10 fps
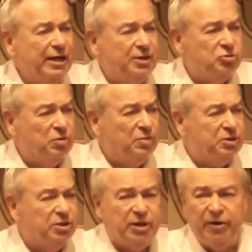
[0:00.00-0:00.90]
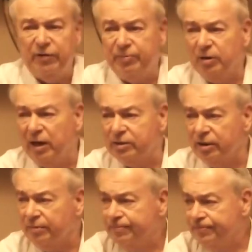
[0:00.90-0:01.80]
And Israel mustn't give up
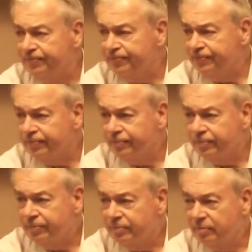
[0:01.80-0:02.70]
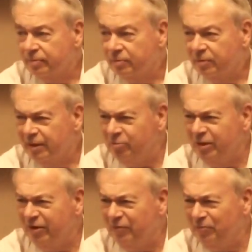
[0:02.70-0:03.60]
Gaza. Didn't
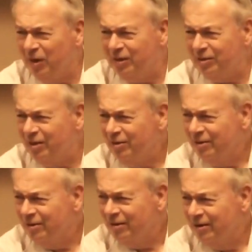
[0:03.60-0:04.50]
we give up Gaza?